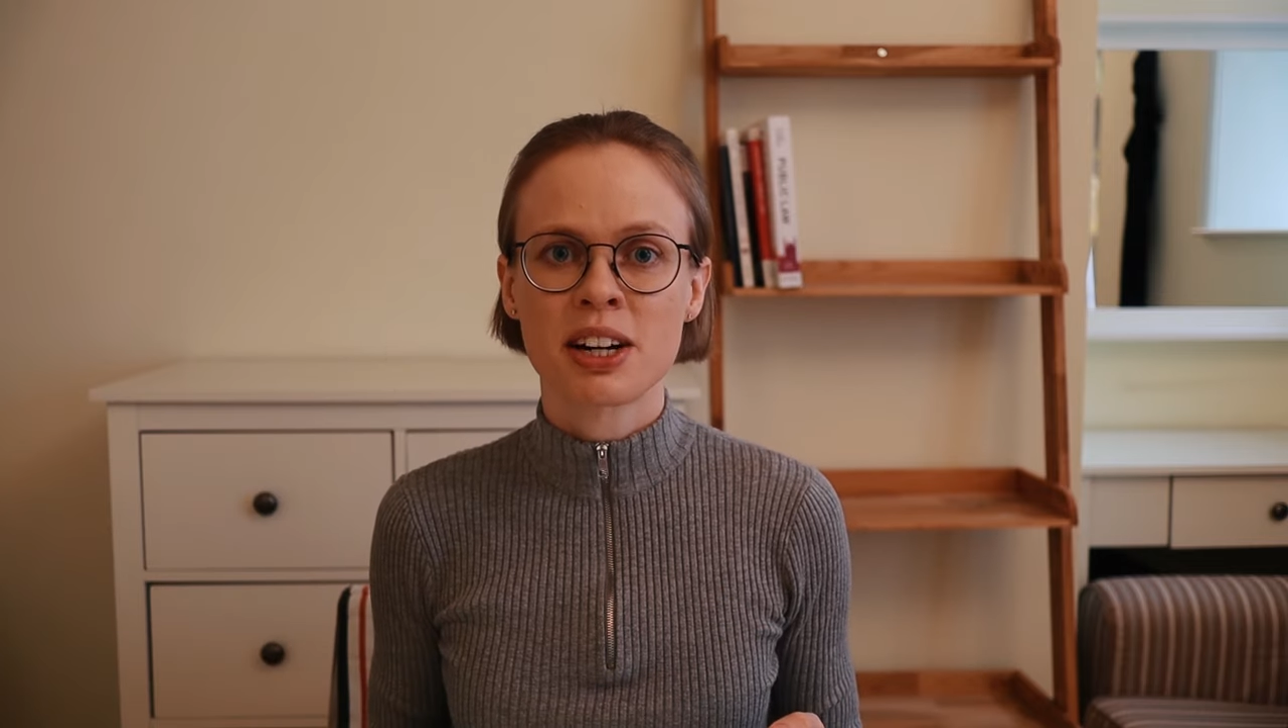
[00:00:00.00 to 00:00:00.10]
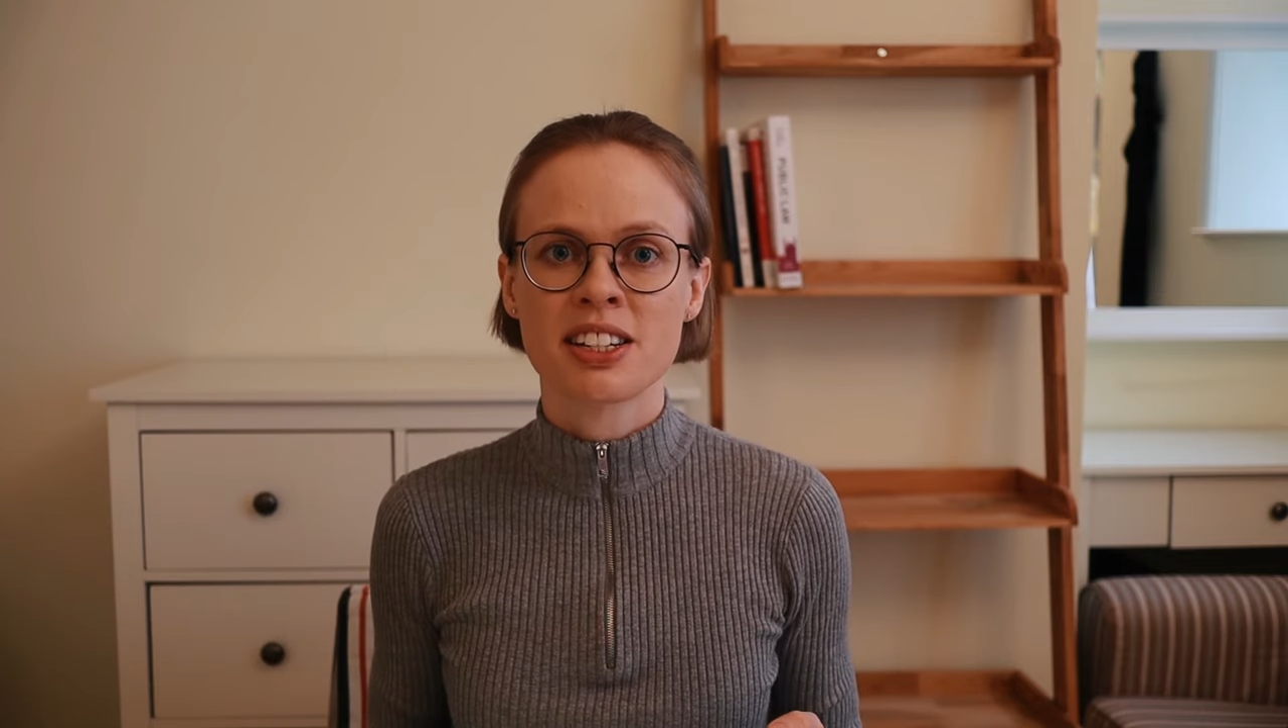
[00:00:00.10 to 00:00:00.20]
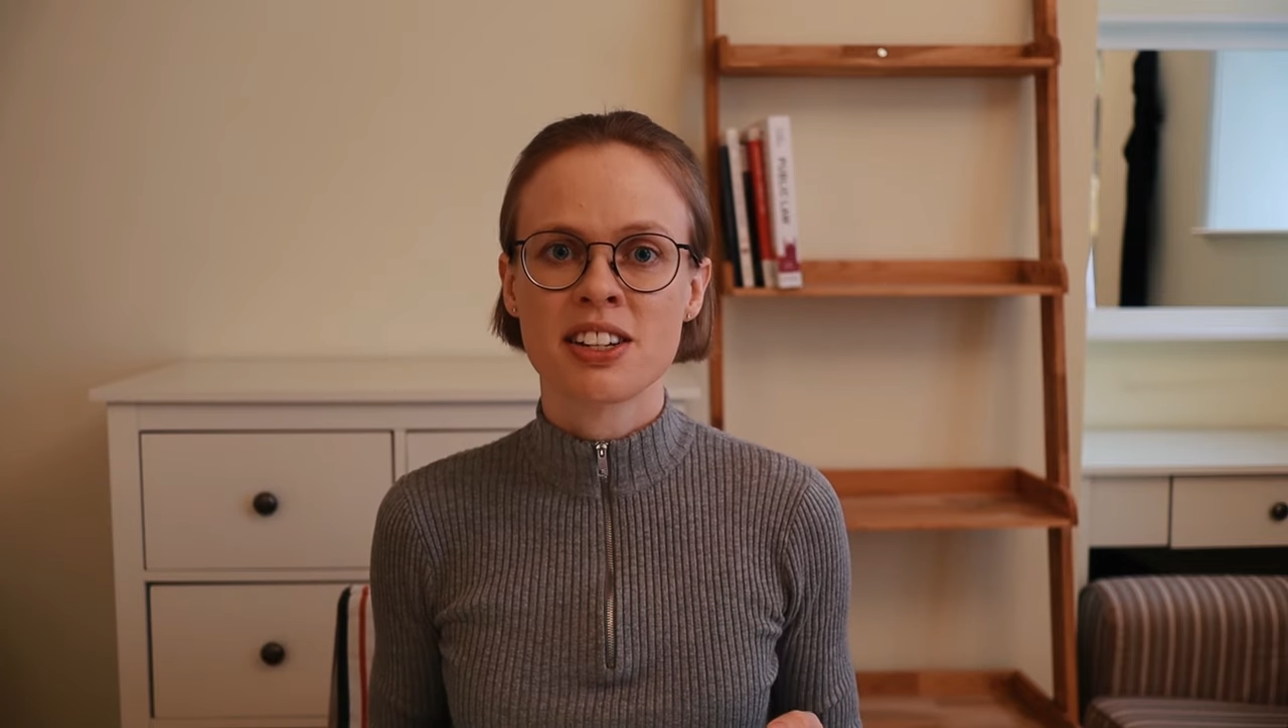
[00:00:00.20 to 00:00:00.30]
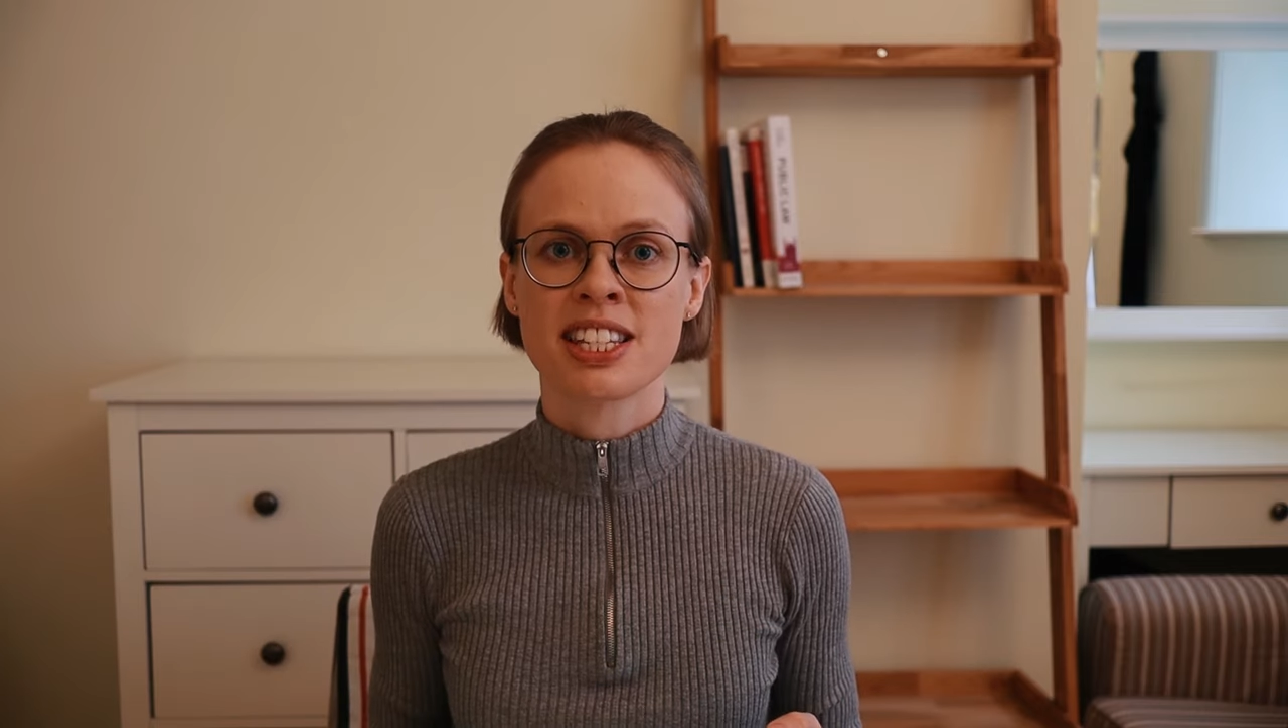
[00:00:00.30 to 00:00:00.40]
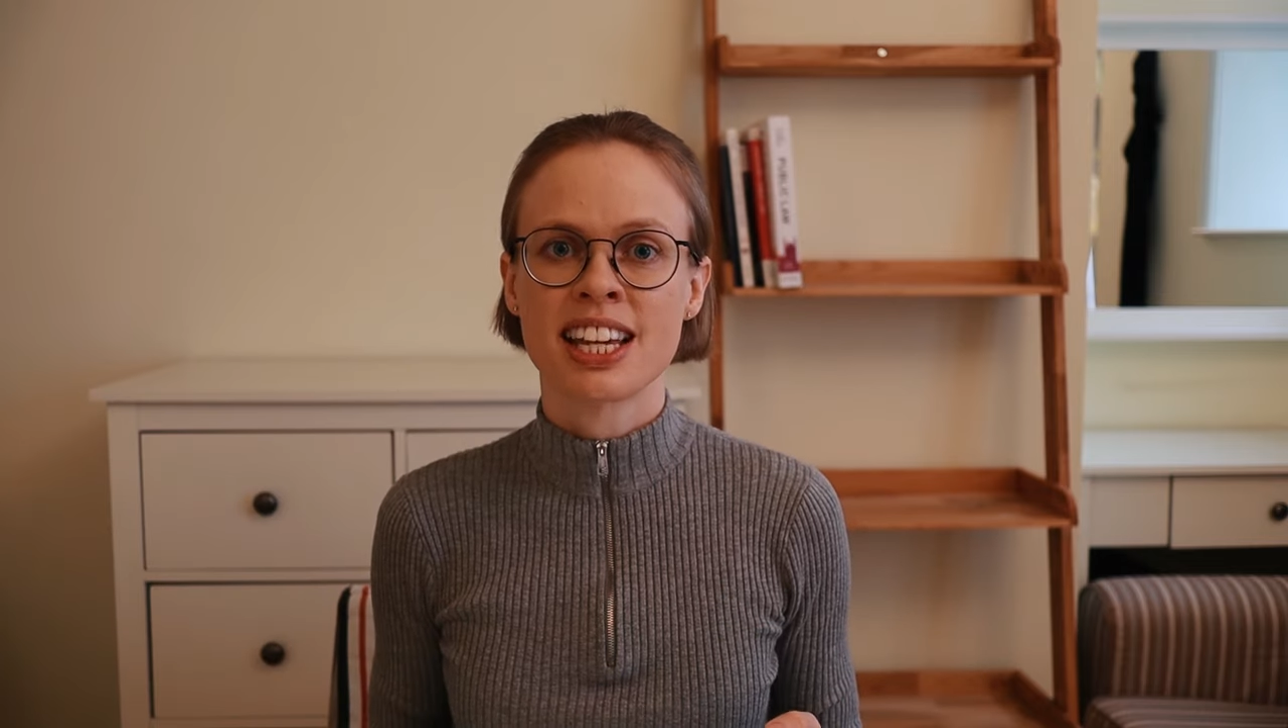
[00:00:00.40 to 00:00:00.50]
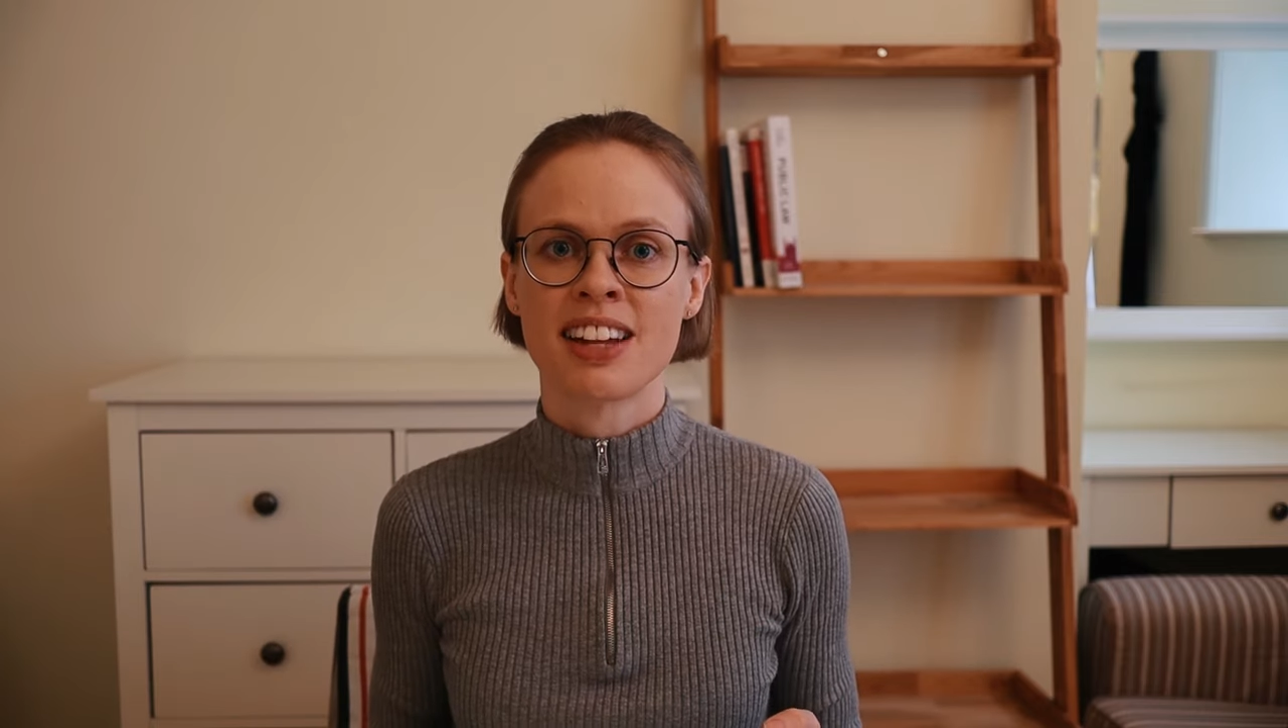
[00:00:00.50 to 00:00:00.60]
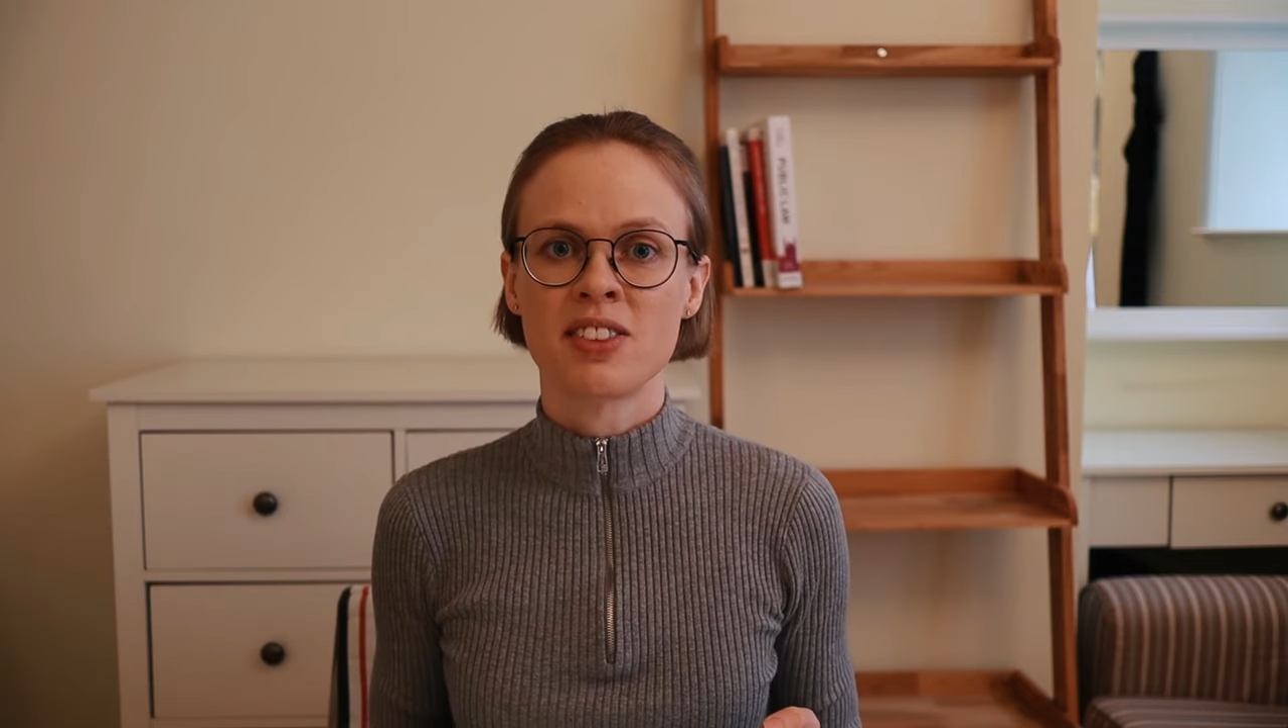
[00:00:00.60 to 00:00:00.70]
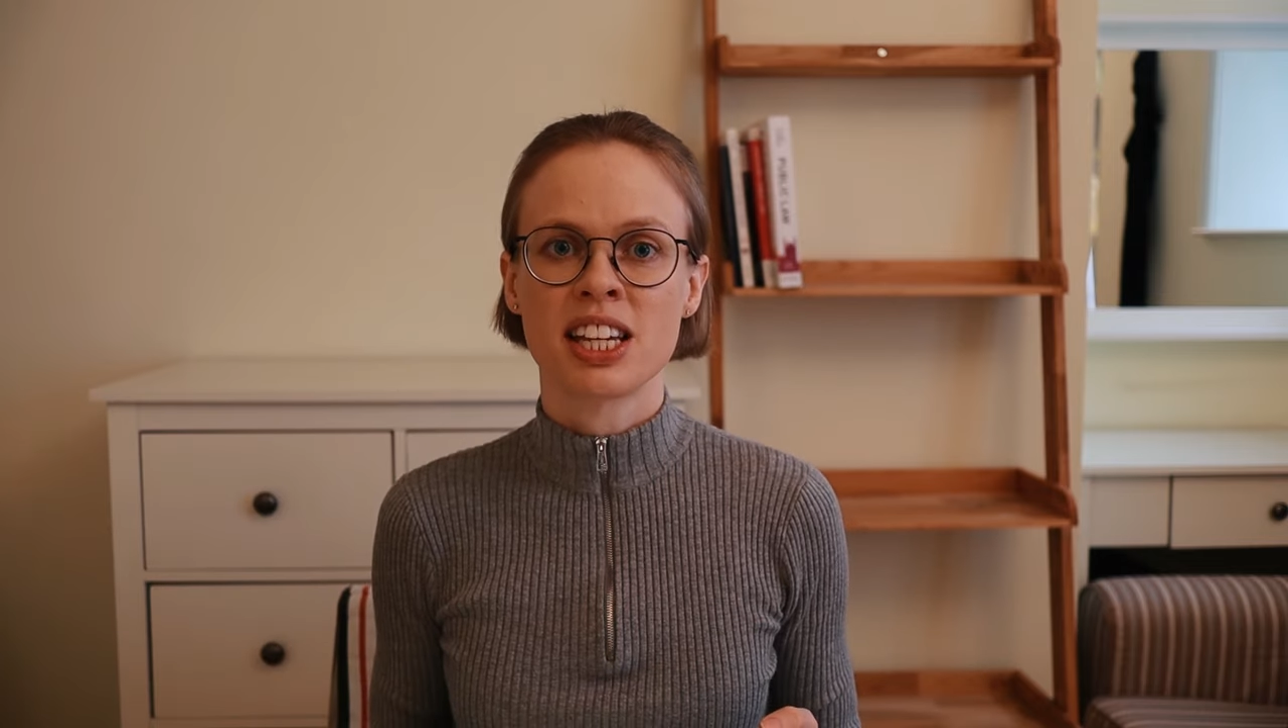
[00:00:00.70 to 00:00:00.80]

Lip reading: understand